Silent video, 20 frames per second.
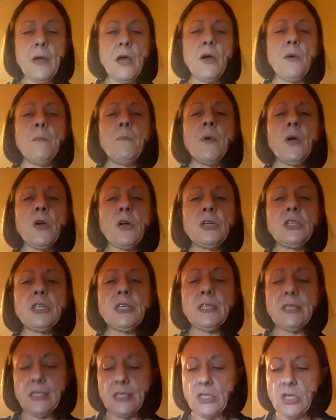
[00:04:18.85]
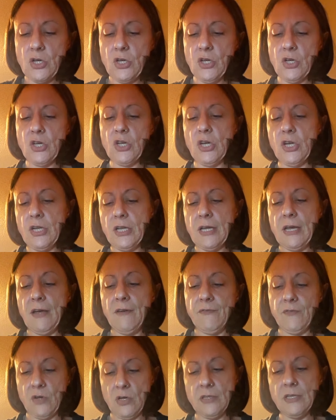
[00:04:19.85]
Emergence, so you could
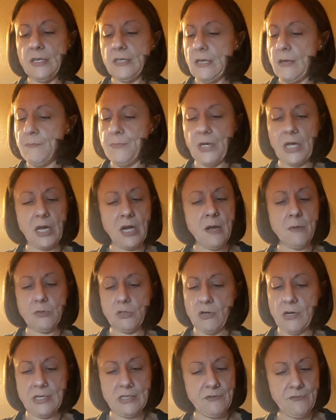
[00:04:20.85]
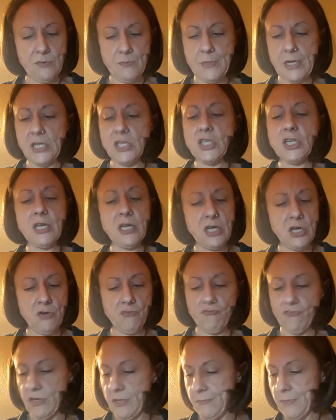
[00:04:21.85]
have got this. I'm picking up transformation
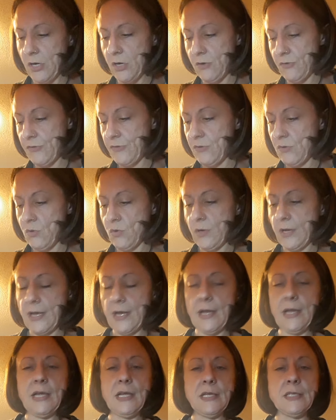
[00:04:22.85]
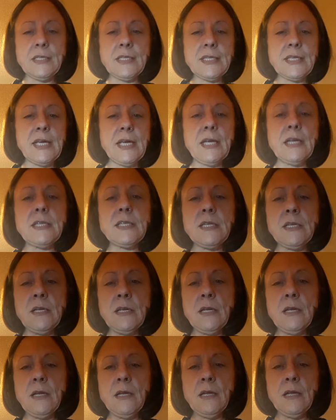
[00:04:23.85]
and rebirth, okay? Instinct.
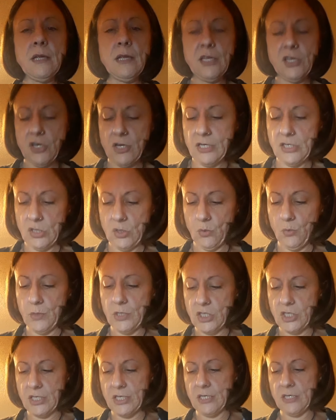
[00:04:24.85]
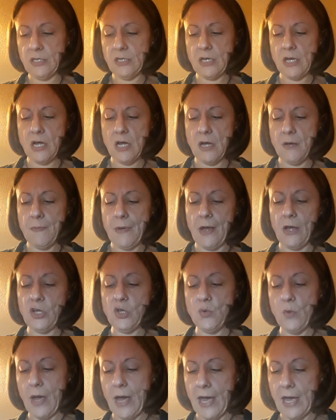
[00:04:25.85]
Your intuition, how
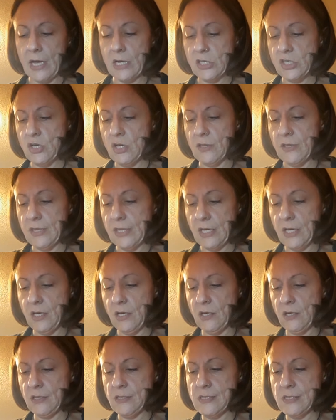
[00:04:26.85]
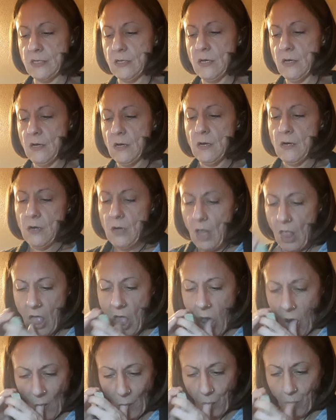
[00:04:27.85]
you act on things,
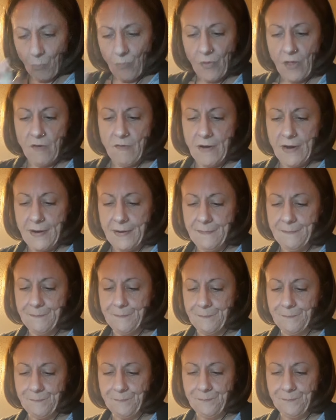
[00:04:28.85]
all right?